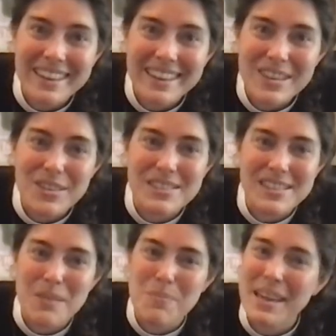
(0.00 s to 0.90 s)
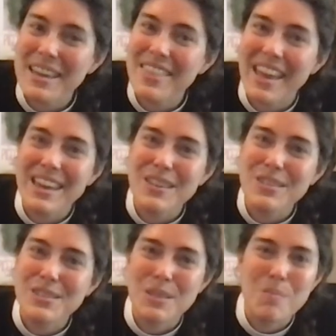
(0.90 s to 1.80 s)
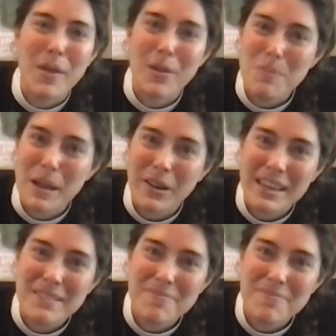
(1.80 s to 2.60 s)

you can say a big thank you to the Mother Mary.